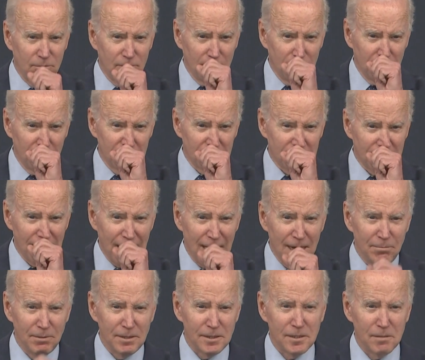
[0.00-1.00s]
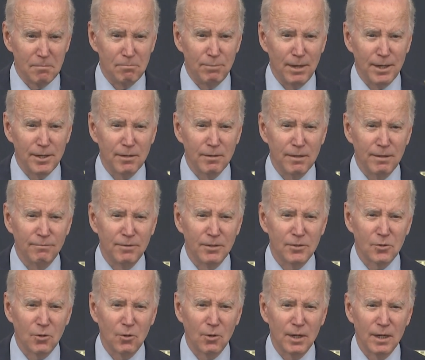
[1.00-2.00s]
we will establish a better
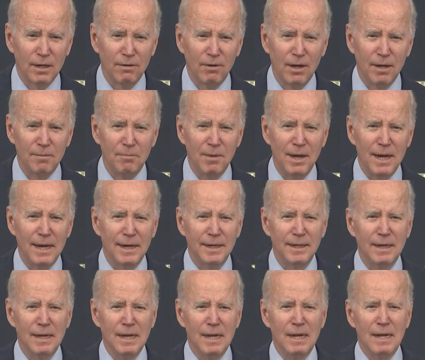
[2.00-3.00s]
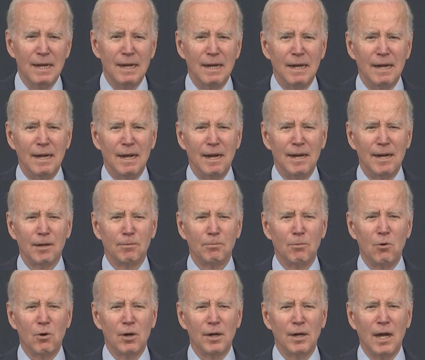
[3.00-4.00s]
inventory of unmanned
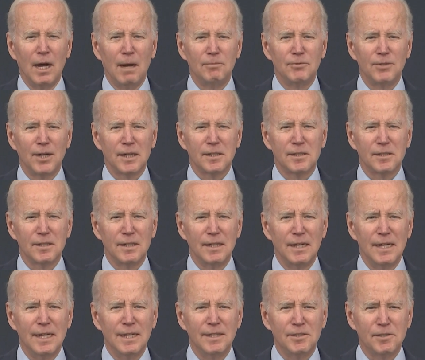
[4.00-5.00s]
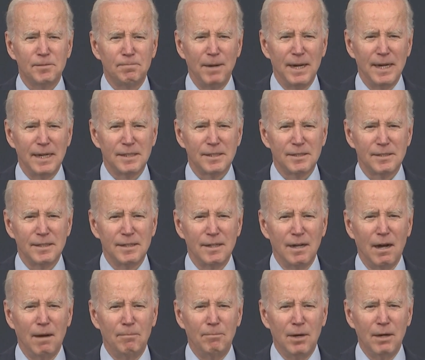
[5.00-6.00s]
airborne objects in space
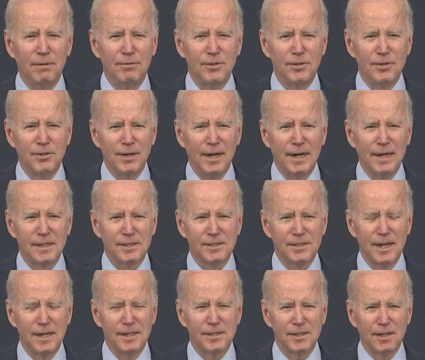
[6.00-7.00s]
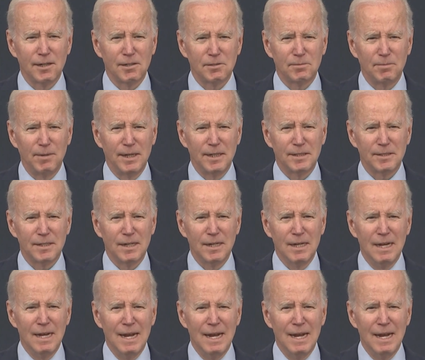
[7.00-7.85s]
above the United States airspace